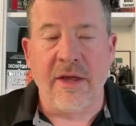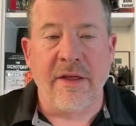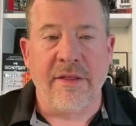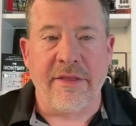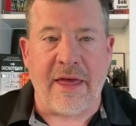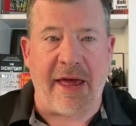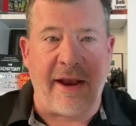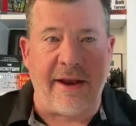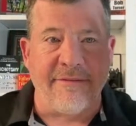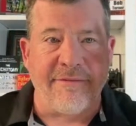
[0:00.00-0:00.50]

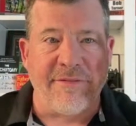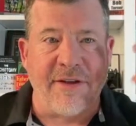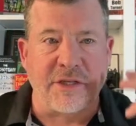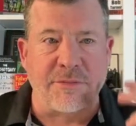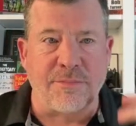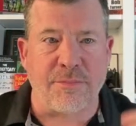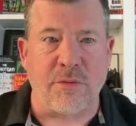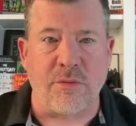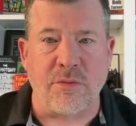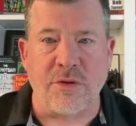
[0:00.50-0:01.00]
That
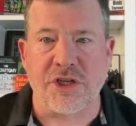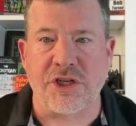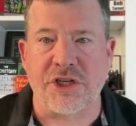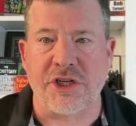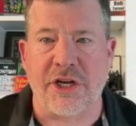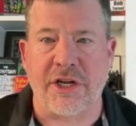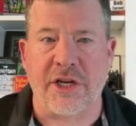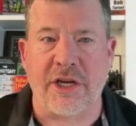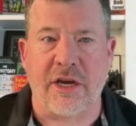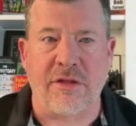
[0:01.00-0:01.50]
investment was
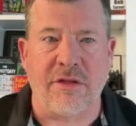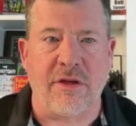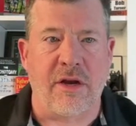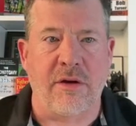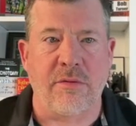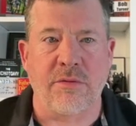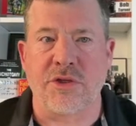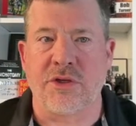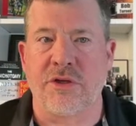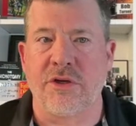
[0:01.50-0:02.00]
shitty. I thought
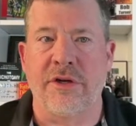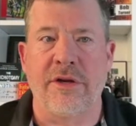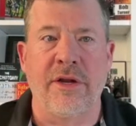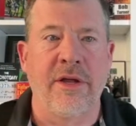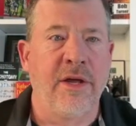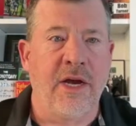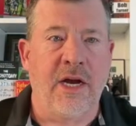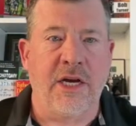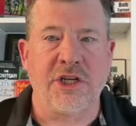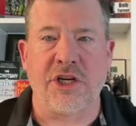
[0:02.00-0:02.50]
it was good.
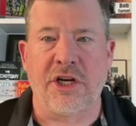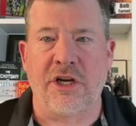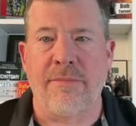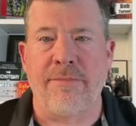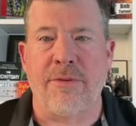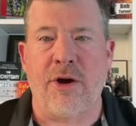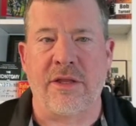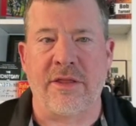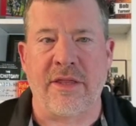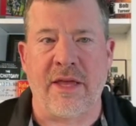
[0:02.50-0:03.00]
I shouldn't have
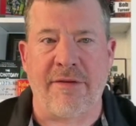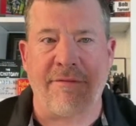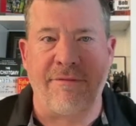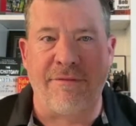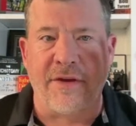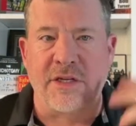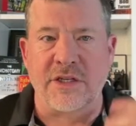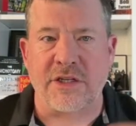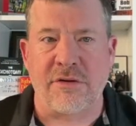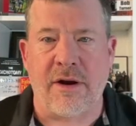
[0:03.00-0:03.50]
bought that
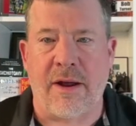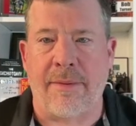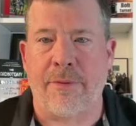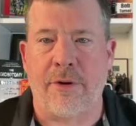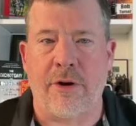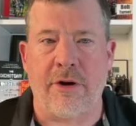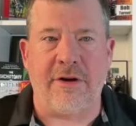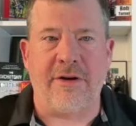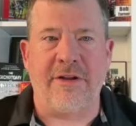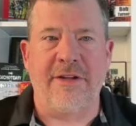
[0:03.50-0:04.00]

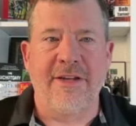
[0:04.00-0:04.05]
fixer-upper.